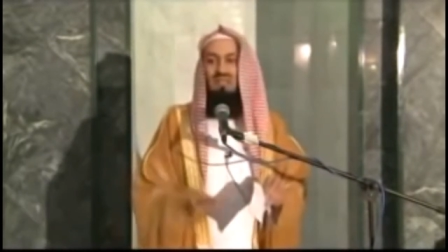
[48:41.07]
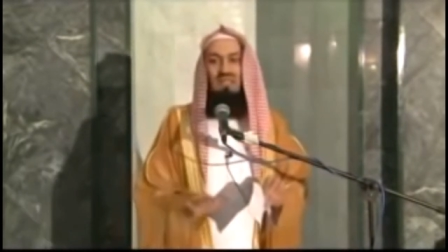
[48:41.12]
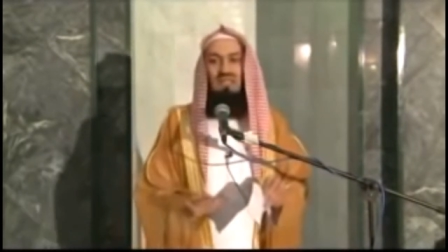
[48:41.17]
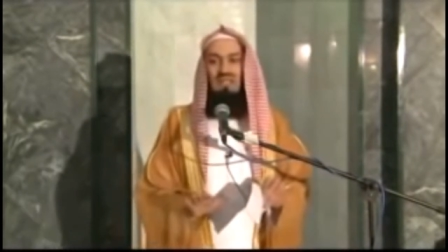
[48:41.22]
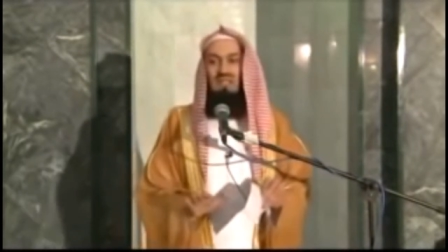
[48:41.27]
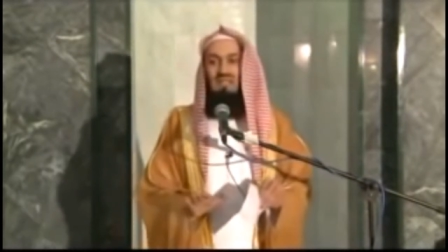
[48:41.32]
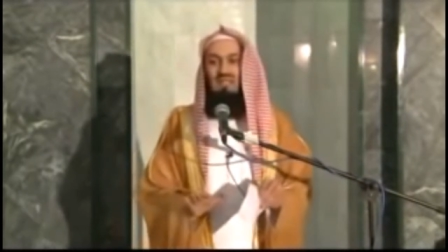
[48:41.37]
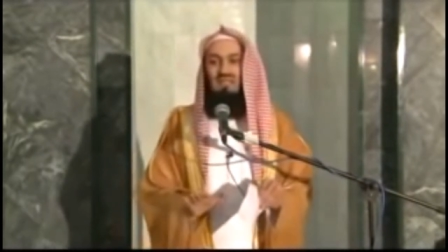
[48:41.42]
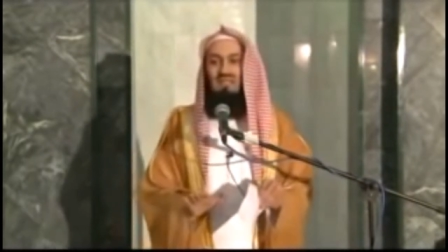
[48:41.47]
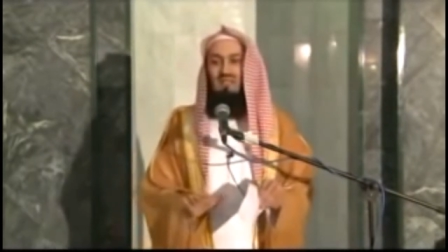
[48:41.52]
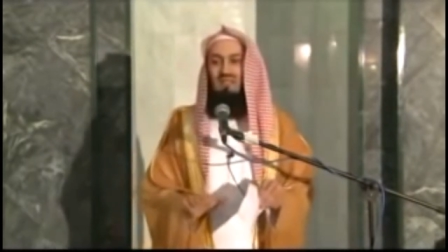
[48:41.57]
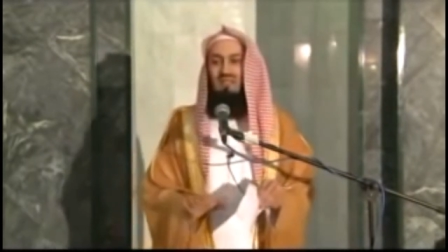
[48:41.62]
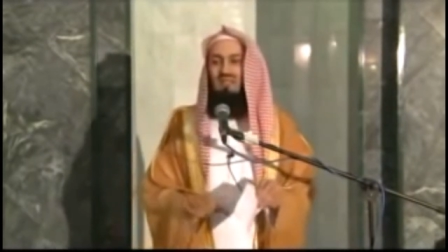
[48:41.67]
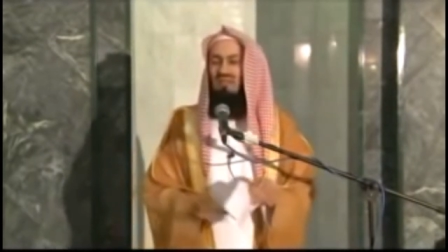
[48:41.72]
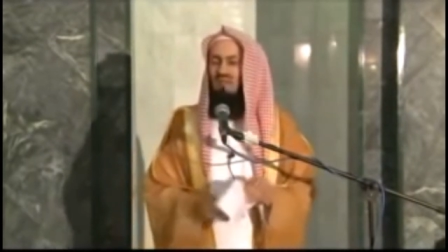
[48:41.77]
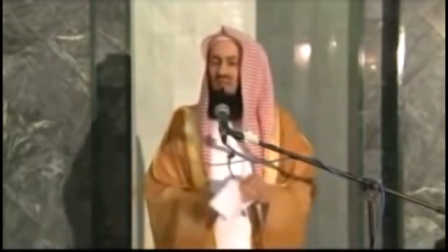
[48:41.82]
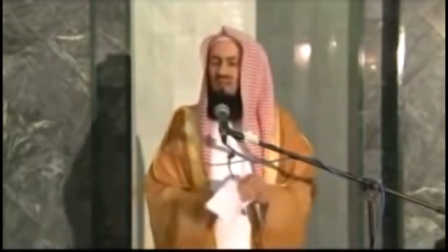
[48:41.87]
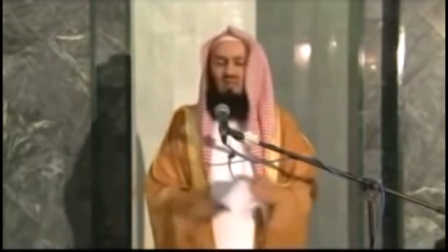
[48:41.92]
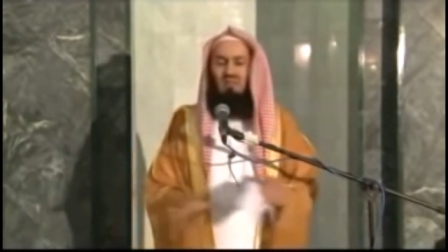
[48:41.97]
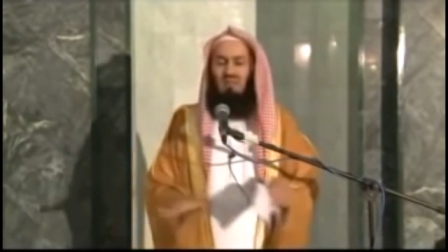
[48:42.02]
or decrease.
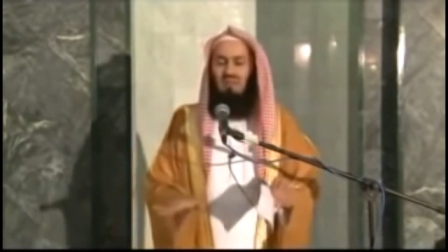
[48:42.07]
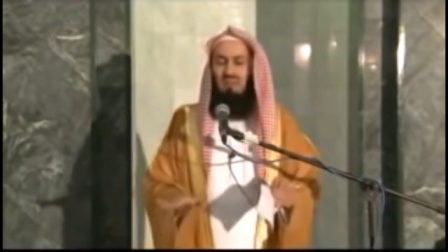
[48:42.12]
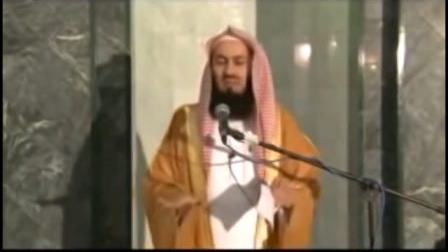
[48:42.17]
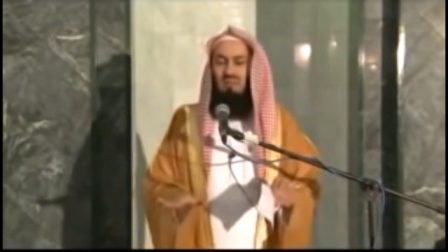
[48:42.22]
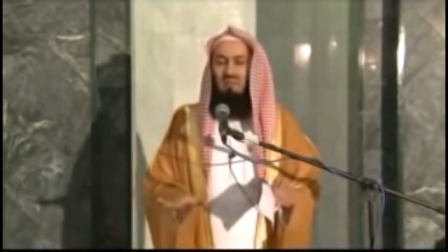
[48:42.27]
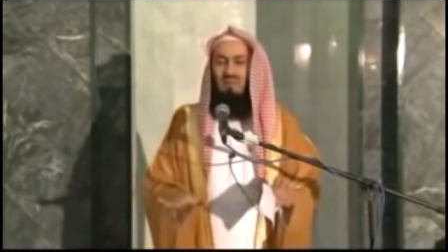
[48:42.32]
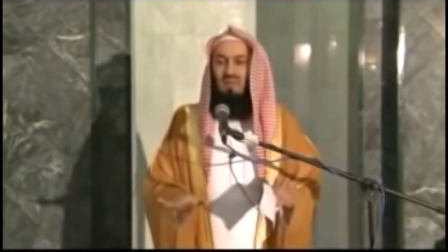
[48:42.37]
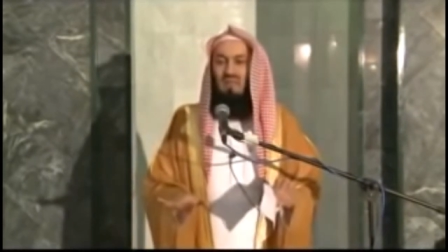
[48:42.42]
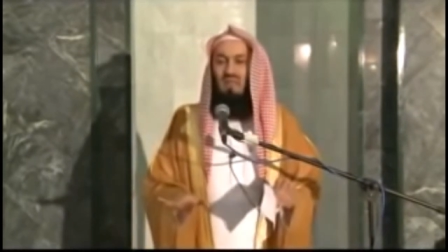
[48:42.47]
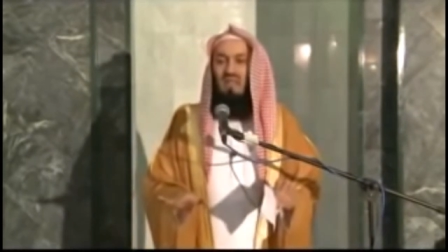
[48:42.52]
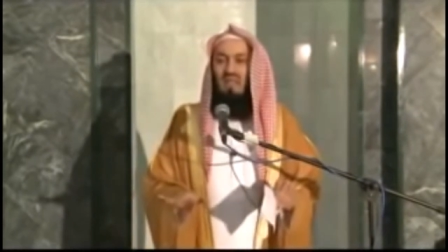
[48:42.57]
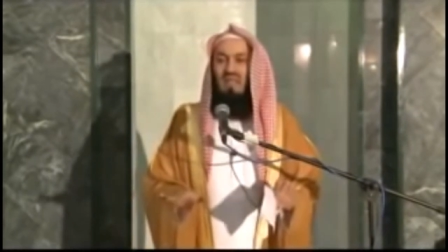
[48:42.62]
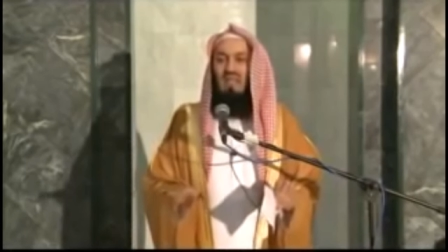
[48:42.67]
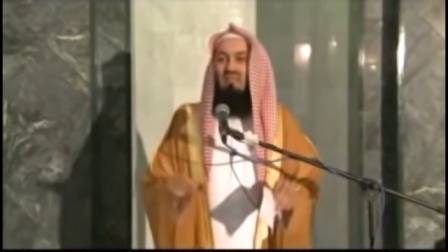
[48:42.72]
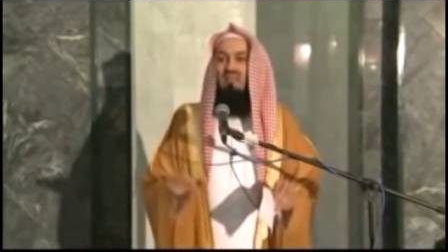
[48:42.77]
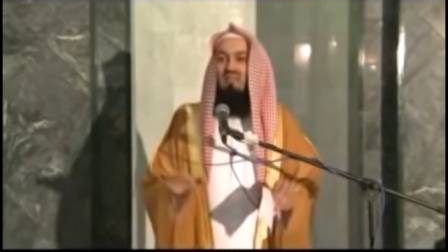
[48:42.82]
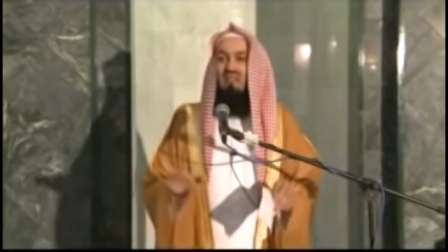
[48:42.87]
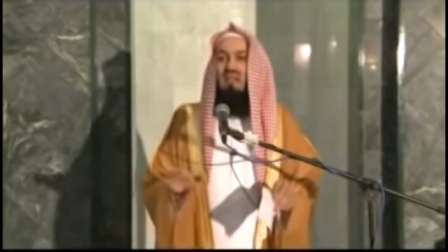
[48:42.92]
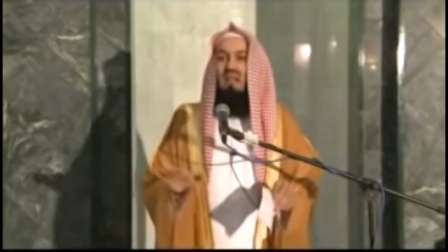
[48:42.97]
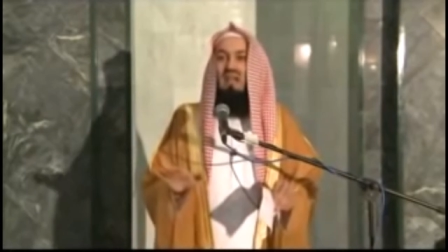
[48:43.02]
Never.
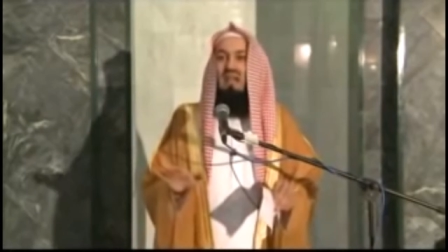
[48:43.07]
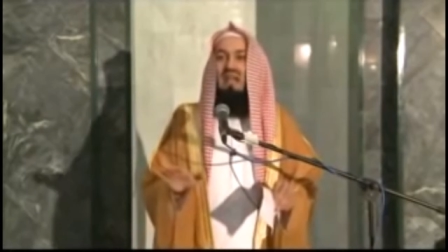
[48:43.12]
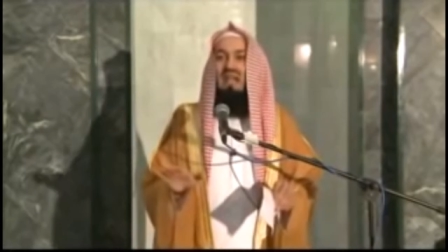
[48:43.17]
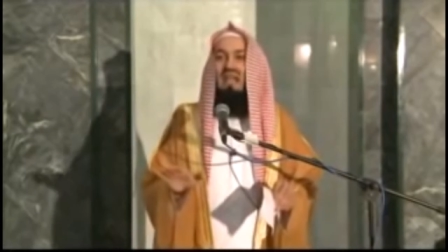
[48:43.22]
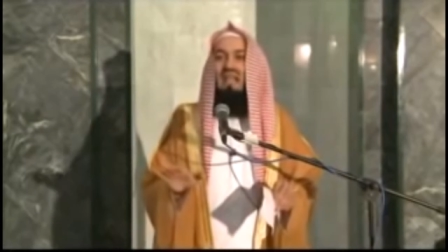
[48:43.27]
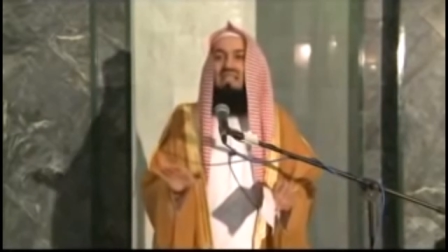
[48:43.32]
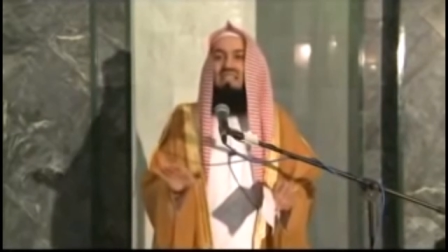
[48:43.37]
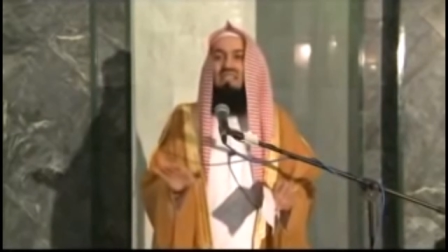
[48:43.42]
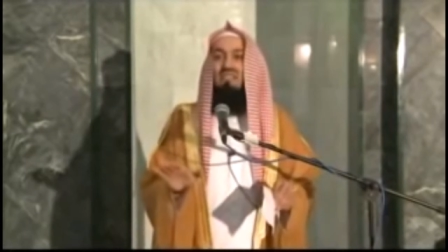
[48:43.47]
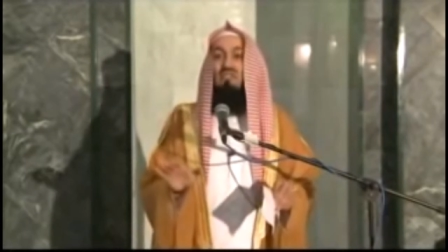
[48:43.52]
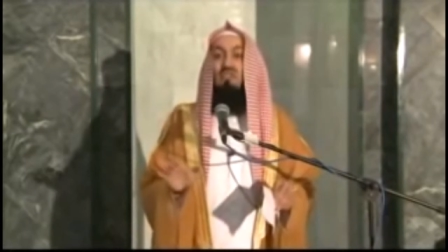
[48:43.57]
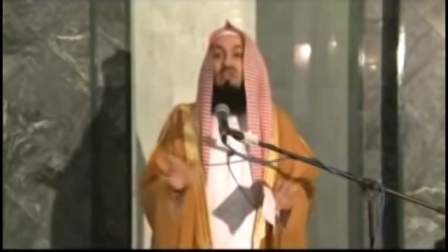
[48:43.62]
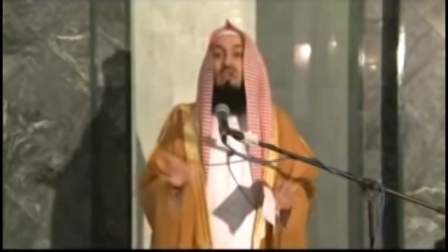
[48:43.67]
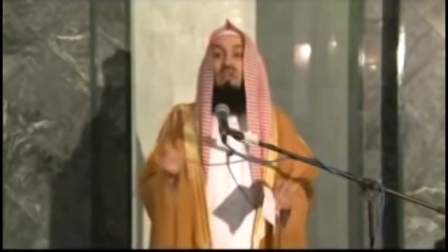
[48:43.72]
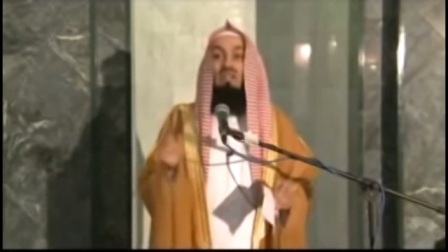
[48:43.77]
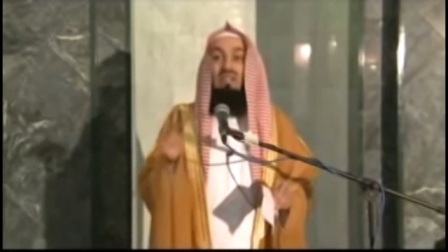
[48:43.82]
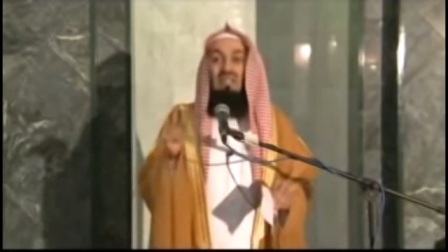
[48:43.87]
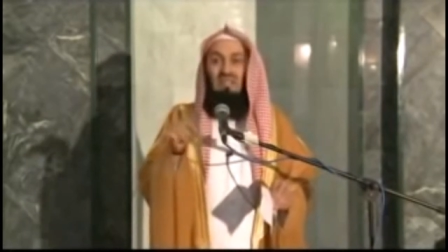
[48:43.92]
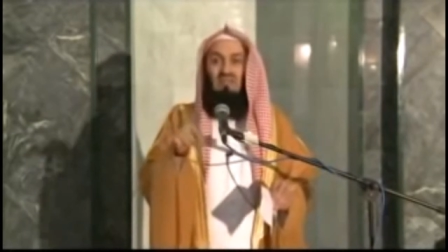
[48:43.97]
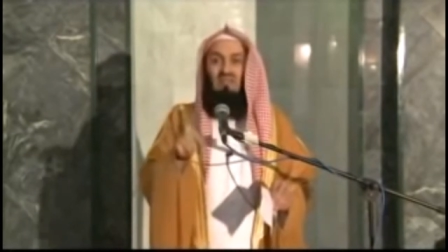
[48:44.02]
And if Allah has
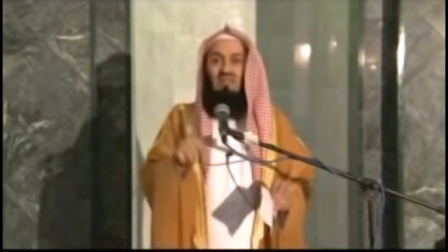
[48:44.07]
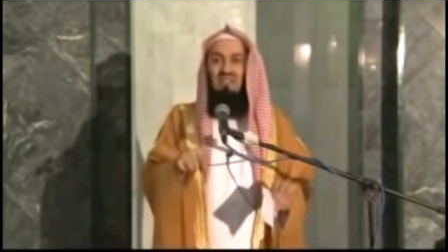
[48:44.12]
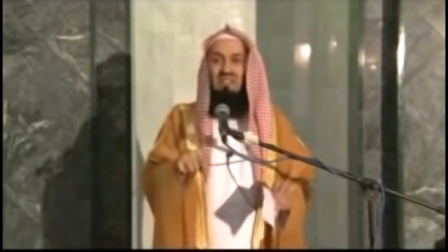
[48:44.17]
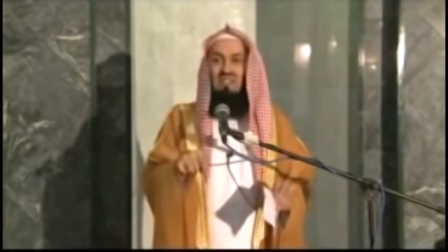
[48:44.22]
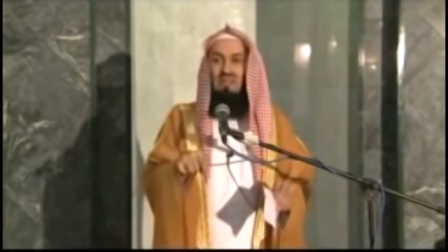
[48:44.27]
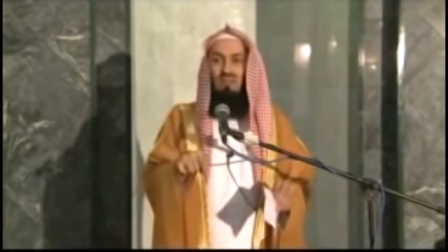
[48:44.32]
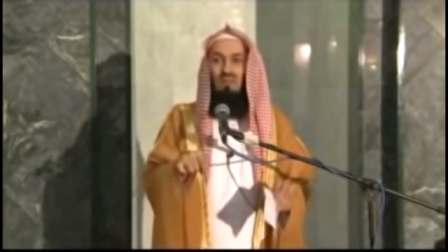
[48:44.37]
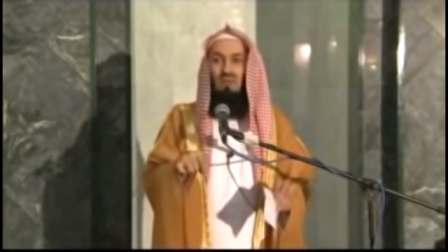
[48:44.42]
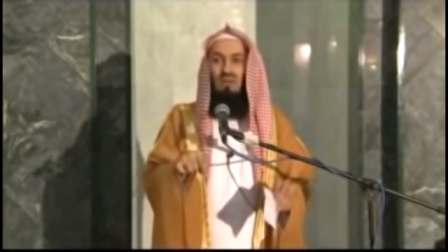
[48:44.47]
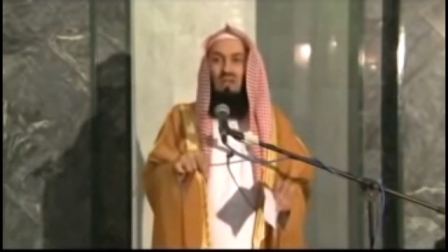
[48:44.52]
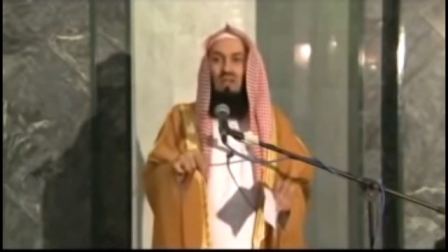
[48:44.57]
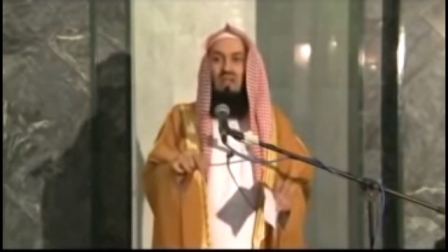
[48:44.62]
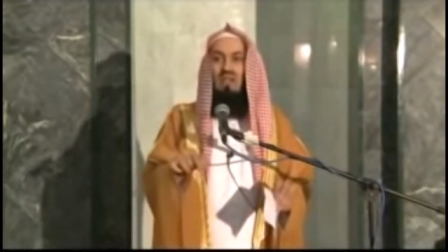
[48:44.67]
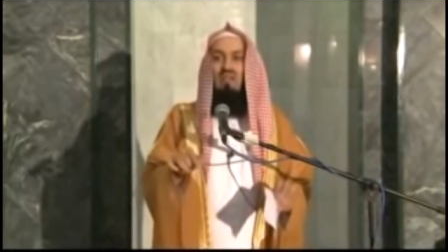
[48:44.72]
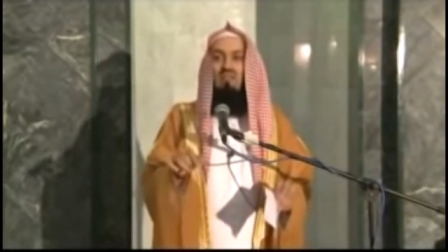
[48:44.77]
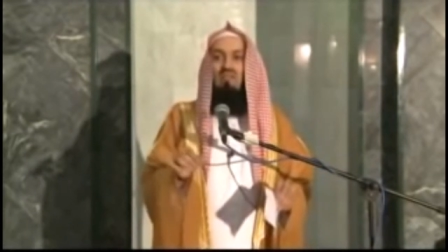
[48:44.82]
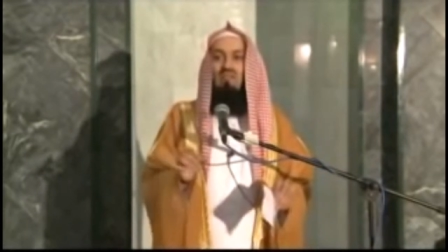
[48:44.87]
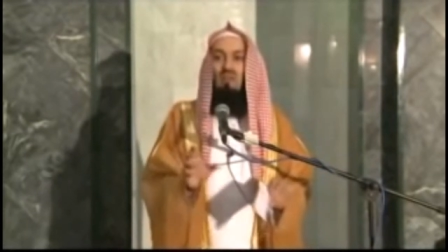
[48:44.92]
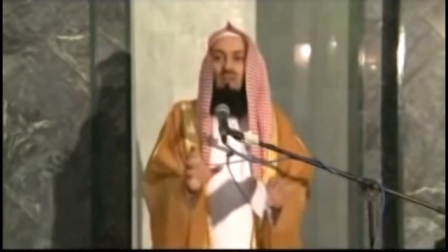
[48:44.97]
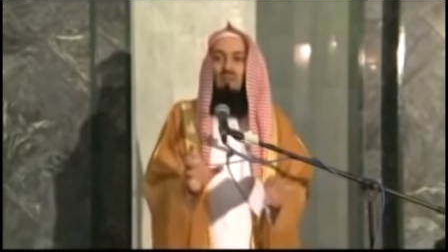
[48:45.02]
not given
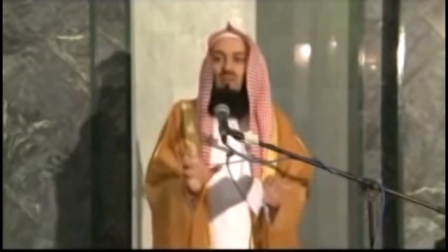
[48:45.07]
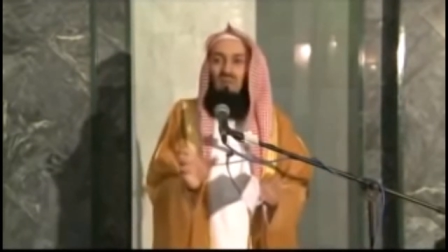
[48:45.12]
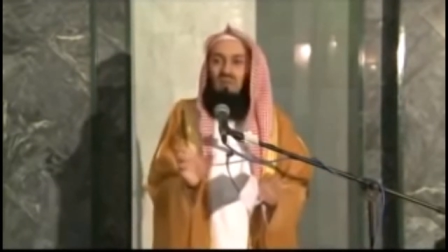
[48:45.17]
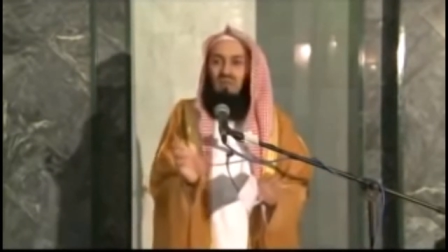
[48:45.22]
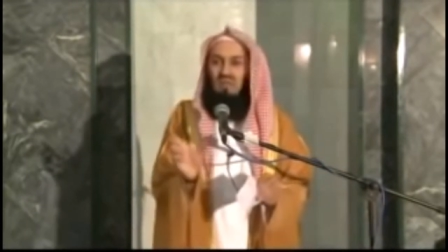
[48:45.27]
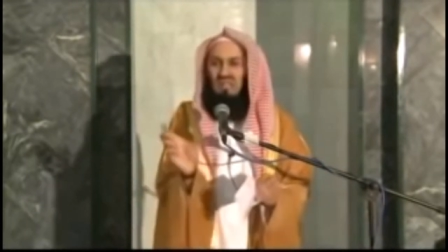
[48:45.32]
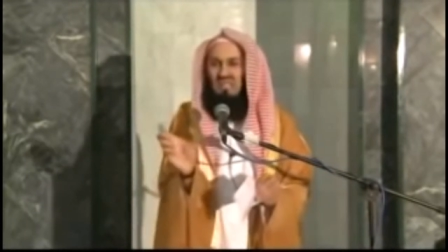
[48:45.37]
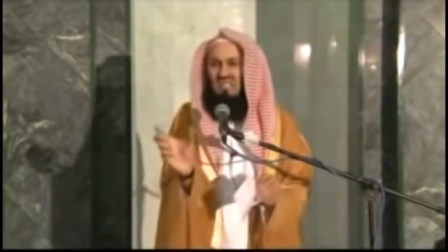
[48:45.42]
someone from